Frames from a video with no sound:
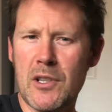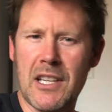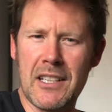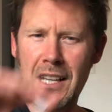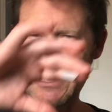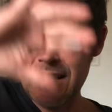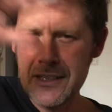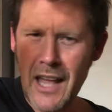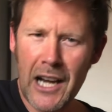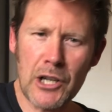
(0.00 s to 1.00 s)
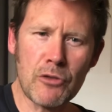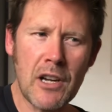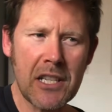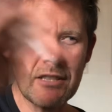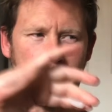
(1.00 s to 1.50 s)
I could hear that
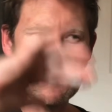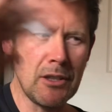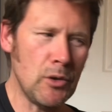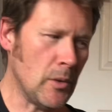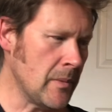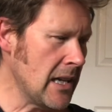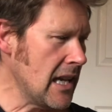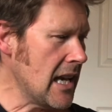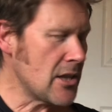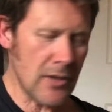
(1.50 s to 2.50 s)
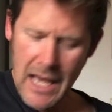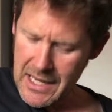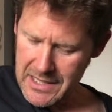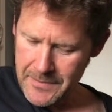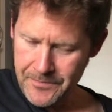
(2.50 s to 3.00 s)
crust around the note. So
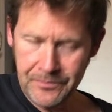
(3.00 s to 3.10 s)
yes,